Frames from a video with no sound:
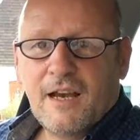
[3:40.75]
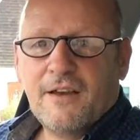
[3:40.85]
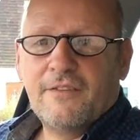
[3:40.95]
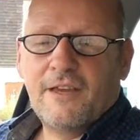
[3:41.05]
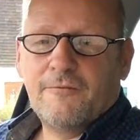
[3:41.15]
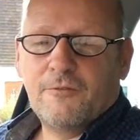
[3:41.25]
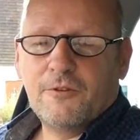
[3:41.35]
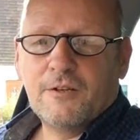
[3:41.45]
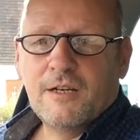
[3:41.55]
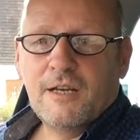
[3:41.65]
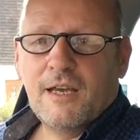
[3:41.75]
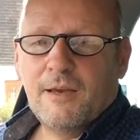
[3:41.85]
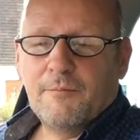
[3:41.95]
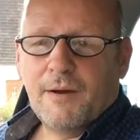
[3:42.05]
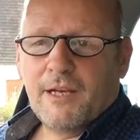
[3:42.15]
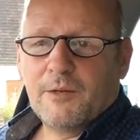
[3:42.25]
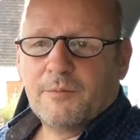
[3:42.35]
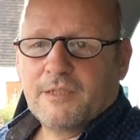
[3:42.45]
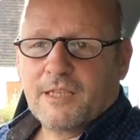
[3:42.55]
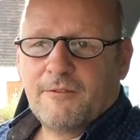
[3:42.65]
and therefore it may not
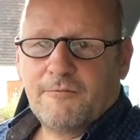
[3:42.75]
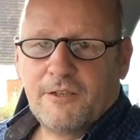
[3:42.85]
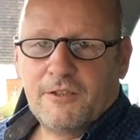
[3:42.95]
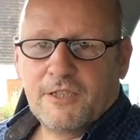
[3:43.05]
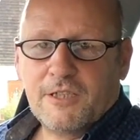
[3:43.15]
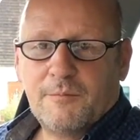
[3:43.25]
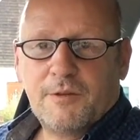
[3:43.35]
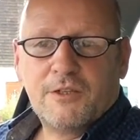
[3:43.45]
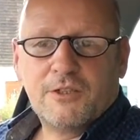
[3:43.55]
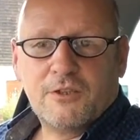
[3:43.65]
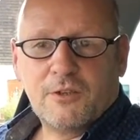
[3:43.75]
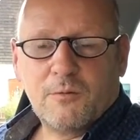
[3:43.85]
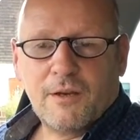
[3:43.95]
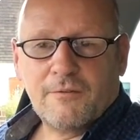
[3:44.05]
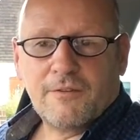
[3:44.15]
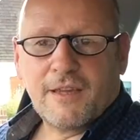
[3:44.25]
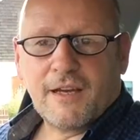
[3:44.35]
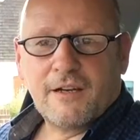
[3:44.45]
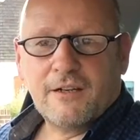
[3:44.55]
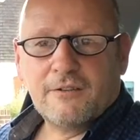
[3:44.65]
be safe for you to turn because you've got to wait for
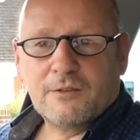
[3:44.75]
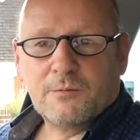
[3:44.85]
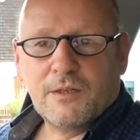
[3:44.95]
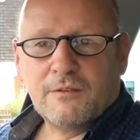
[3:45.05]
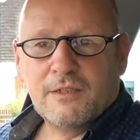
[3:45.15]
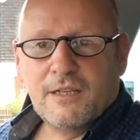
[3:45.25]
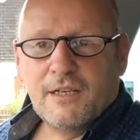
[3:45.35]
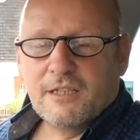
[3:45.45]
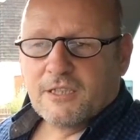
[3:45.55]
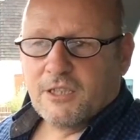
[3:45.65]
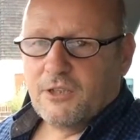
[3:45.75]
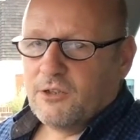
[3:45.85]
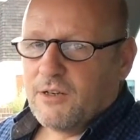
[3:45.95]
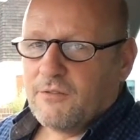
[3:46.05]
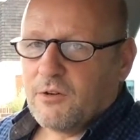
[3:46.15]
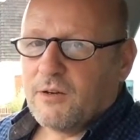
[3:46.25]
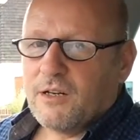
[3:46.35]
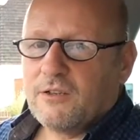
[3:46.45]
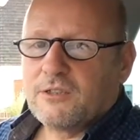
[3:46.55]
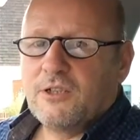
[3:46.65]
that car as well. So you do have quite
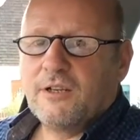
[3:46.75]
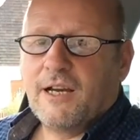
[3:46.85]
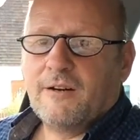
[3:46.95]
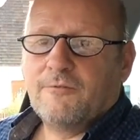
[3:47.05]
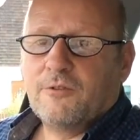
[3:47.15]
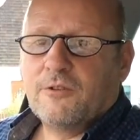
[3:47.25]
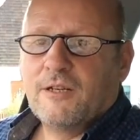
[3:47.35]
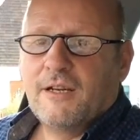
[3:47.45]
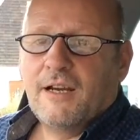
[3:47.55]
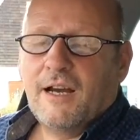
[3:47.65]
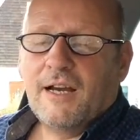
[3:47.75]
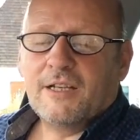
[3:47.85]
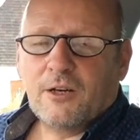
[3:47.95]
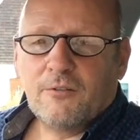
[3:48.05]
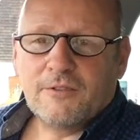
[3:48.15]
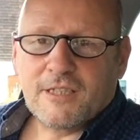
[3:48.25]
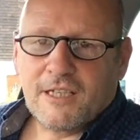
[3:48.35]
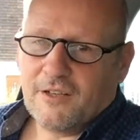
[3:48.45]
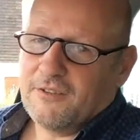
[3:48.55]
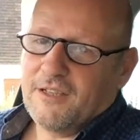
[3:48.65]
a lot to look out for, and
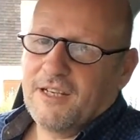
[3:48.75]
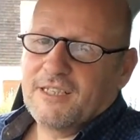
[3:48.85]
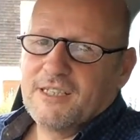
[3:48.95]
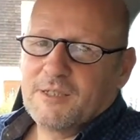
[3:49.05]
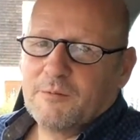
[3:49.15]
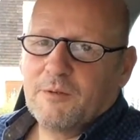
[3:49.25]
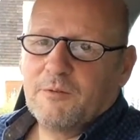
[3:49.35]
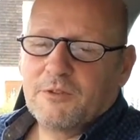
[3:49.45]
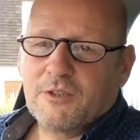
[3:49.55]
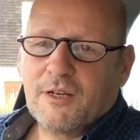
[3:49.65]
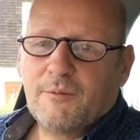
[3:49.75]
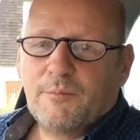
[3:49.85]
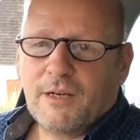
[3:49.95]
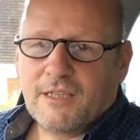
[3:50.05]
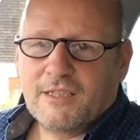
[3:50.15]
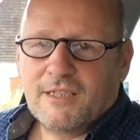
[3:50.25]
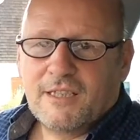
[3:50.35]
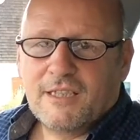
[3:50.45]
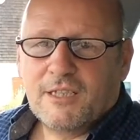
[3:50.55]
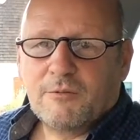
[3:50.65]
obviously on the lessons we will try and practice
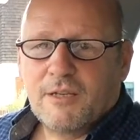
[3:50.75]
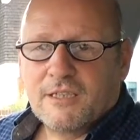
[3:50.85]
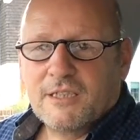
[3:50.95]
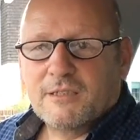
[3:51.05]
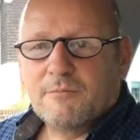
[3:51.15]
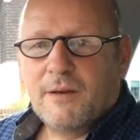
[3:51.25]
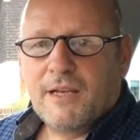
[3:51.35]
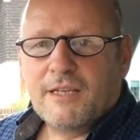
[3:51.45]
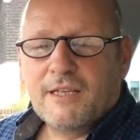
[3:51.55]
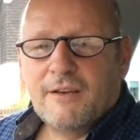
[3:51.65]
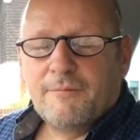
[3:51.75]
these situations many